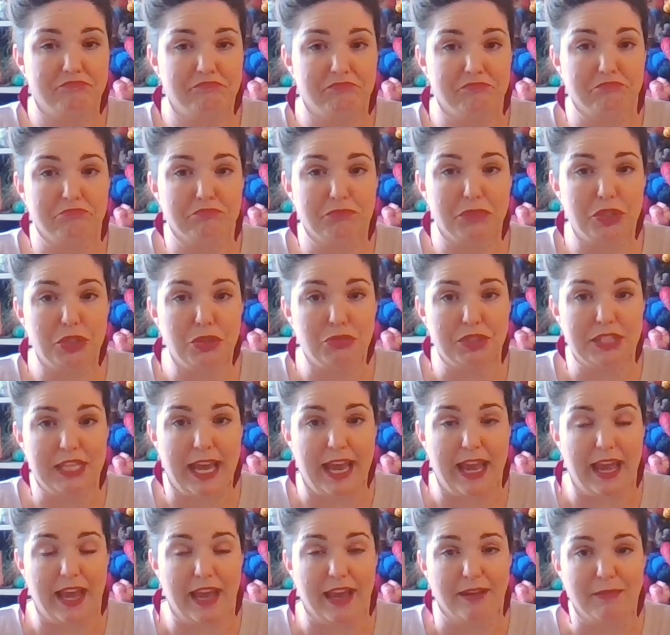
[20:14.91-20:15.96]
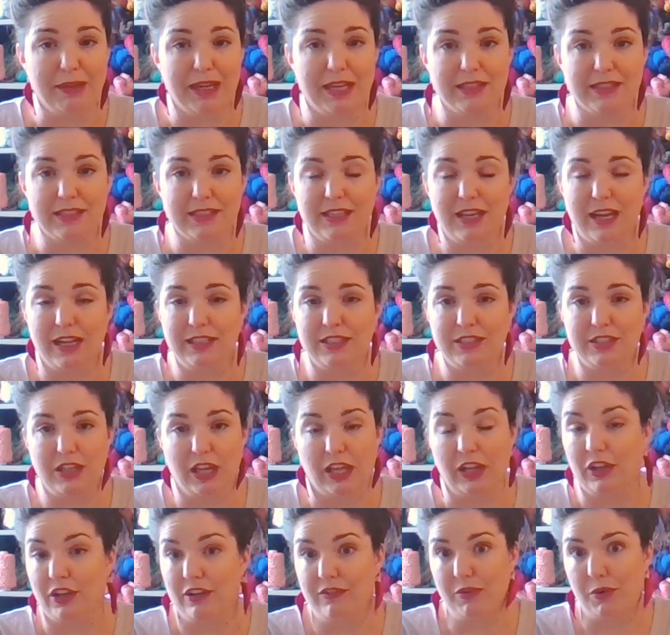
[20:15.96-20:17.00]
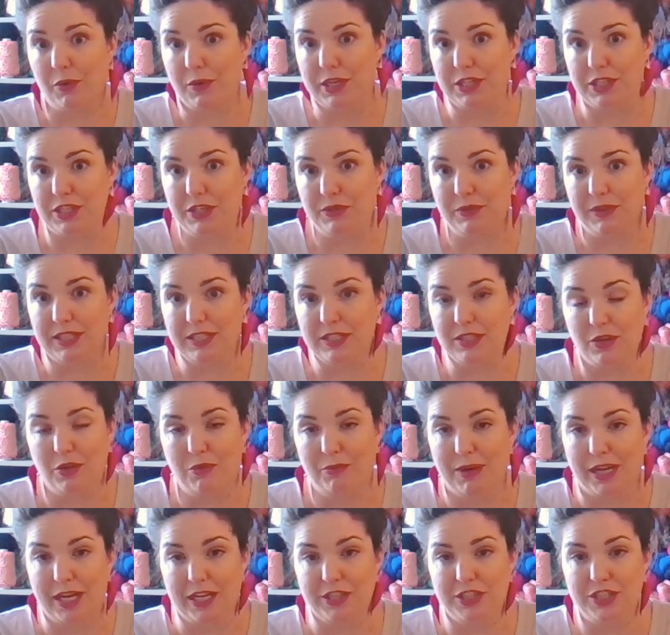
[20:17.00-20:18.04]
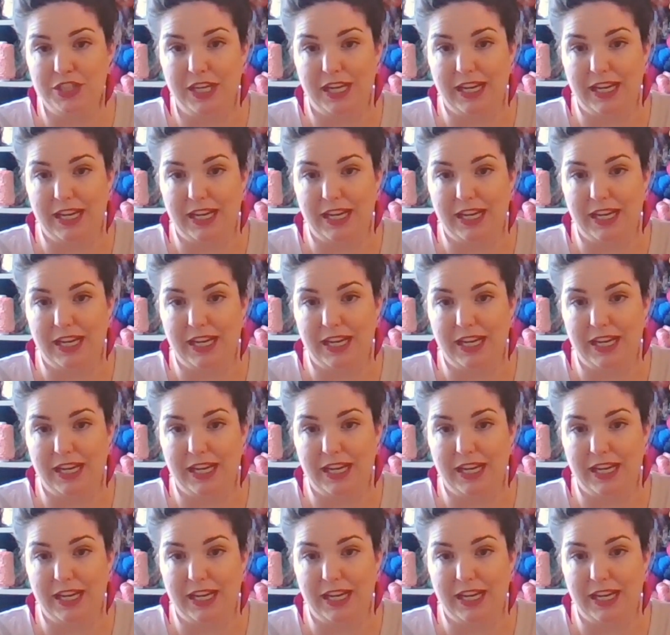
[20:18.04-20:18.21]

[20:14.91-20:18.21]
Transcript: I'm so sad because I look forward to it so much,